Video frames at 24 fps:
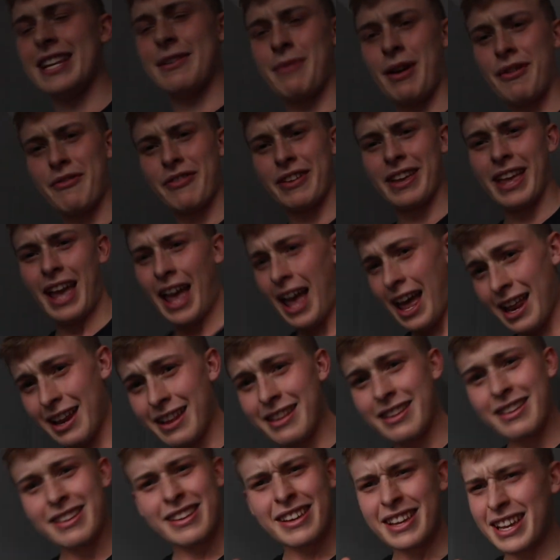that you might forget.
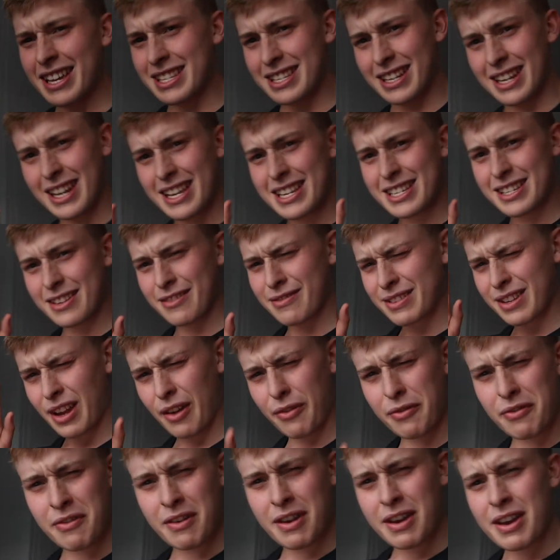Here's a list of
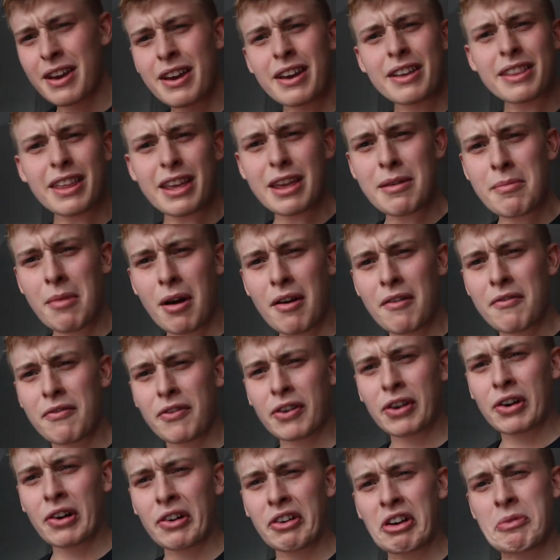stuff that you might have
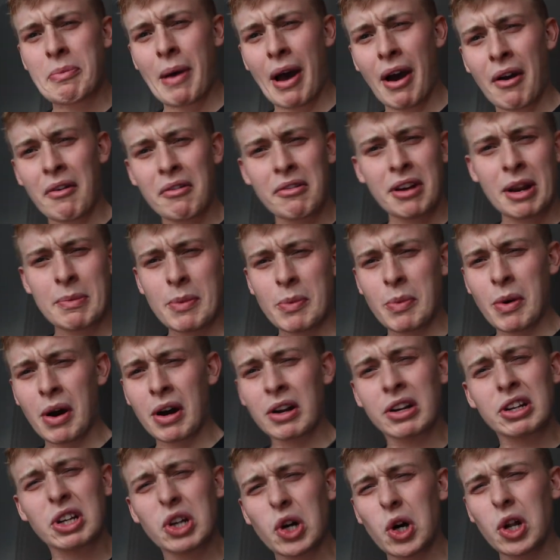forgotten about. Number
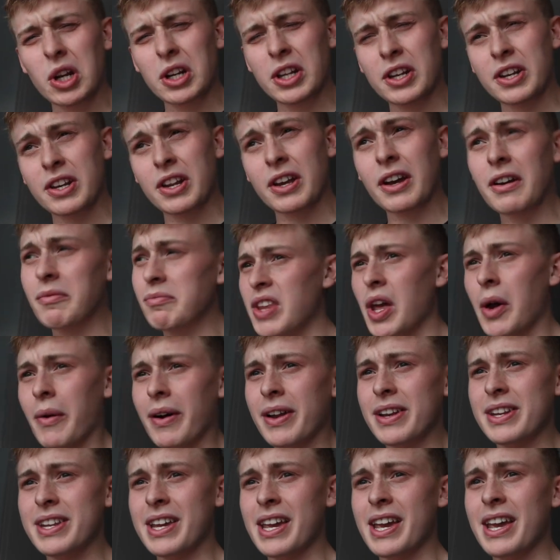one, colander. No
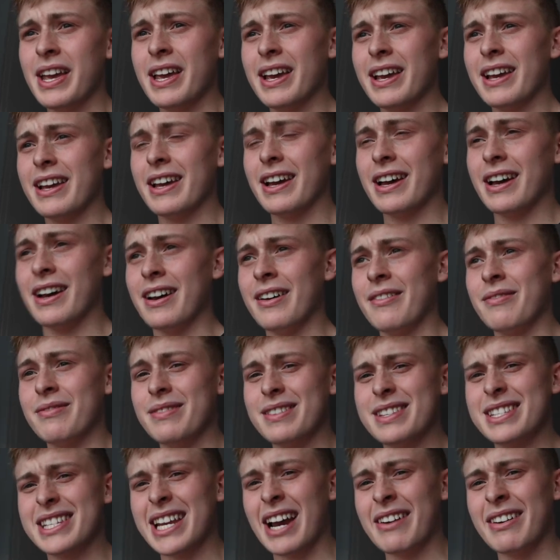idea
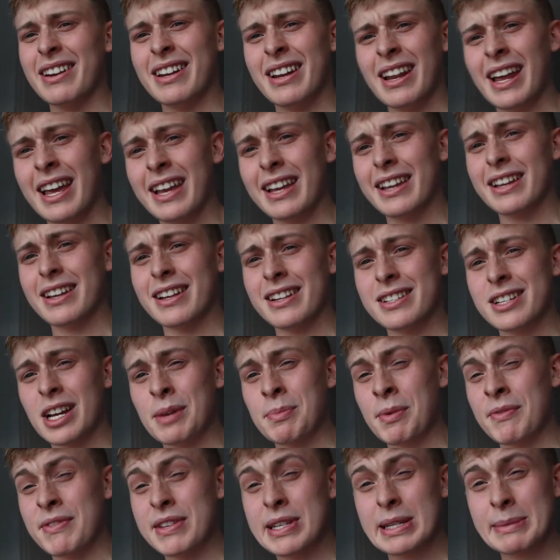um, sounded like a
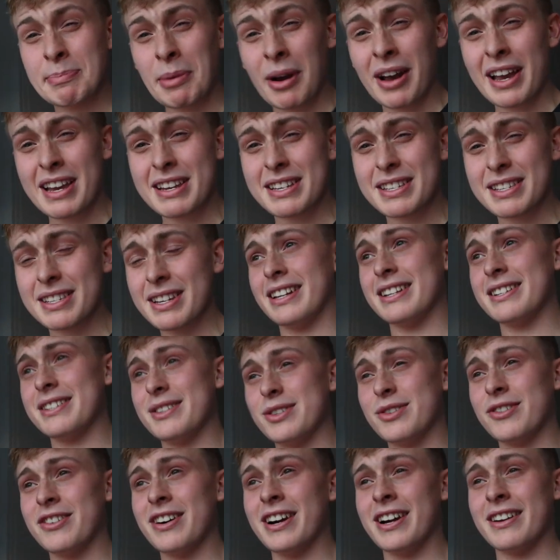type of spice. And I
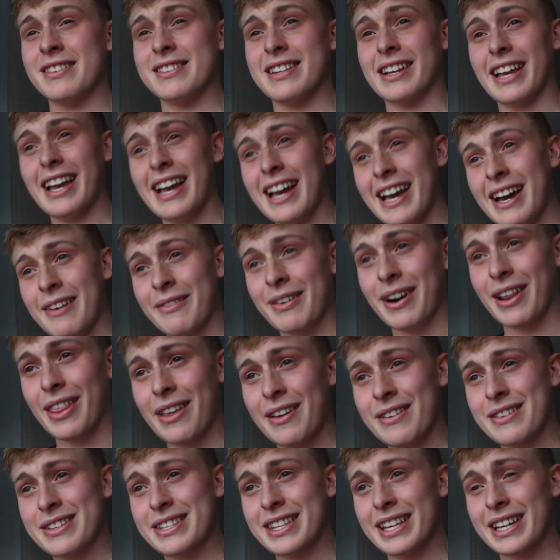saw it, I was like, ah, one of
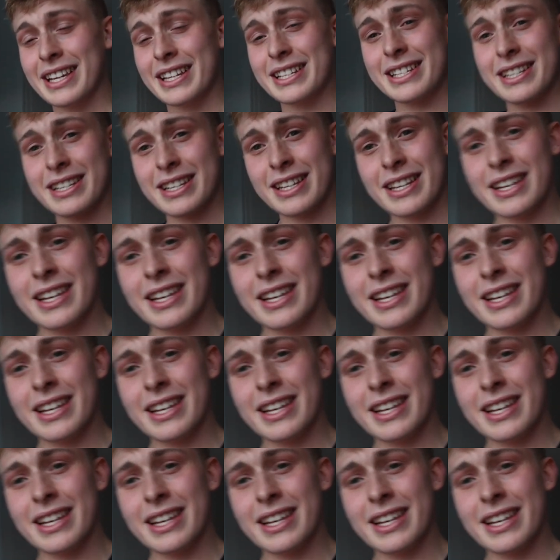those things. You,